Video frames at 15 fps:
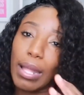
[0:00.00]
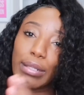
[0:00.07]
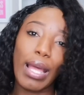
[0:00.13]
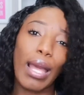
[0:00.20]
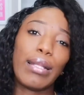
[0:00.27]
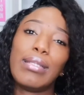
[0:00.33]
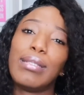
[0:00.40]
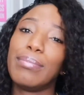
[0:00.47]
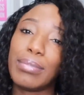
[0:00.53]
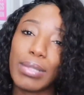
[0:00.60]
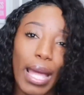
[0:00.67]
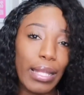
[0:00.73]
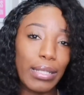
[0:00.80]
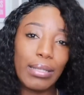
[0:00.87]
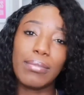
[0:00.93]

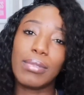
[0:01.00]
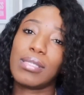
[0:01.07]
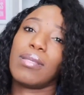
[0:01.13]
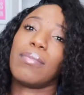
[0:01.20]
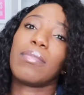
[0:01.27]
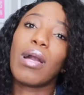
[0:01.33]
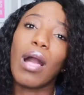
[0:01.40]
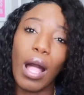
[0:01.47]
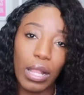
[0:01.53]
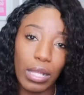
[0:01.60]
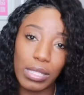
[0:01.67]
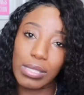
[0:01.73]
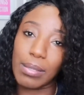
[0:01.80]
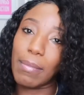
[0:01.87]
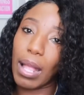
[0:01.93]
I need me some
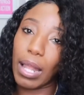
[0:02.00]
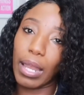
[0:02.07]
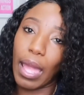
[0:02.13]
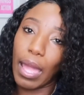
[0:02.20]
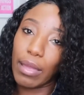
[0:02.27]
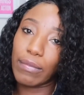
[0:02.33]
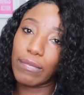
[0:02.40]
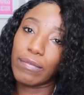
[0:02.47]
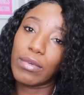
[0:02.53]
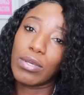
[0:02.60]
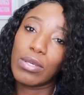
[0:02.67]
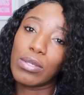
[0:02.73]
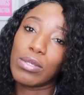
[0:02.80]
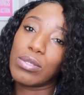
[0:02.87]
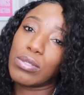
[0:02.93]
colors in my life.
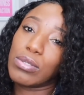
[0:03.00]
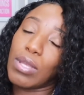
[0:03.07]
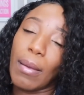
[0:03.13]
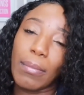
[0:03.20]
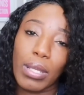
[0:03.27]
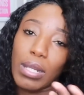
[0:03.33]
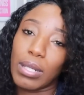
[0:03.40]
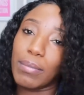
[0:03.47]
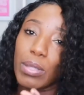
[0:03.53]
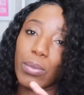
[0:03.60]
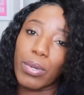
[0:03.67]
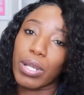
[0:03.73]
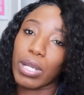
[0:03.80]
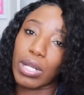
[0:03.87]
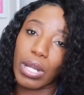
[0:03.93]
So I'm gonna be
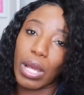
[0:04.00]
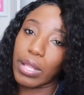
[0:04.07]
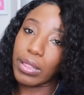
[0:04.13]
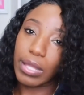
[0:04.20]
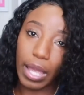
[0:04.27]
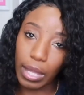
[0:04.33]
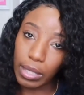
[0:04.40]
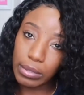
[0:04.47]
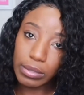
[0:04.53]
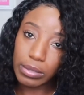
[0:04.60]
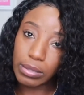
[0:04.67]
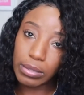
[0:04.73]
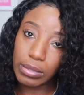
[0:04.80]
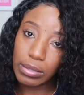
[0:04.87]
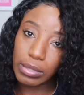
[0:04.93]
working on that.
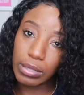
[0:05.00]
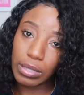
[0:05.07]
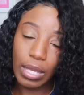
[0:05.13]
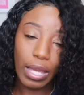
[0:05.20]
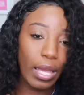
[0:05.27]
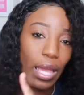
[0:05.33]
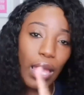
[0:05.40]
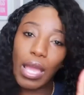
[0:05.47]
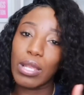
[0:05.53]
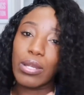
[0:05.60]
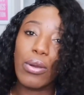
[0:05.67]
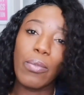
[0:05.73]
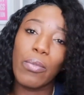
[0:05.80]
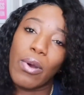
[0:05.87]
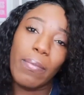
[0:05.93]

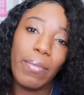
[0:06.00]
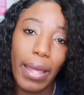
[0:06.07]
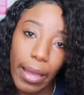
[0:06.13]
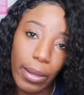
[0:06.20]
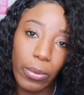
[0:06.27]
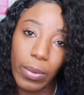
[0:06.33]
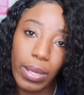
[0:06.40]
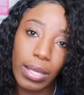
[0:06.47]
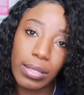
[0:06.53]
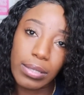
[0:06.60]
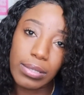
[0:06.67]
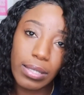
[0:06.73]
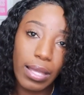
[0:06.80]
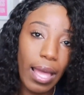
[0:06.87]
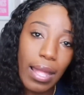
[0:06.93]
Ain't no more black
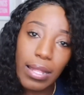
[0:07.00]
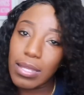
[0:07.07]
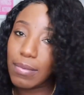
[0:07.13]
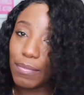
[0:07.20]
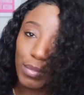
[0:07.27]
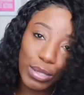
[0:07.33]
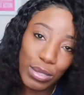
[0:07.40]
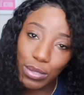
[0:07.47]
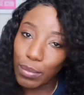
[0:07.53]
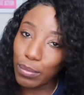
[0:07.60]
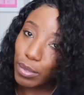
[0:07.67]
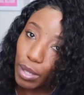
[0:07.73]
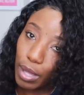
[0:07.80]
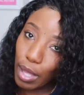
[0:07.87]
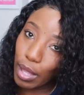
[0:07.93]
wigs. I need me
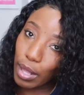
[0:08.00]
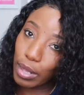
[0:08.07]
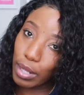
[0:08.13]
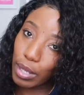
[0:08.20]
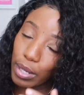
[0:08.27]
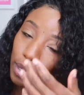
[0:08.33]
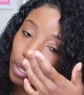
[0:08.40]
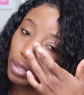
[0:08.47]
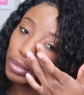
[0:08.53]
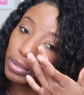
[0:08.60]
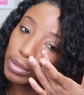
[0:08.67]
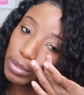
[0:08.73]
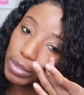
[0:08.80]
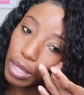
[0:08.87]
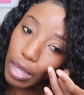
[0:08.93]
some
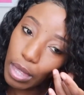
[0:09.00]
colors.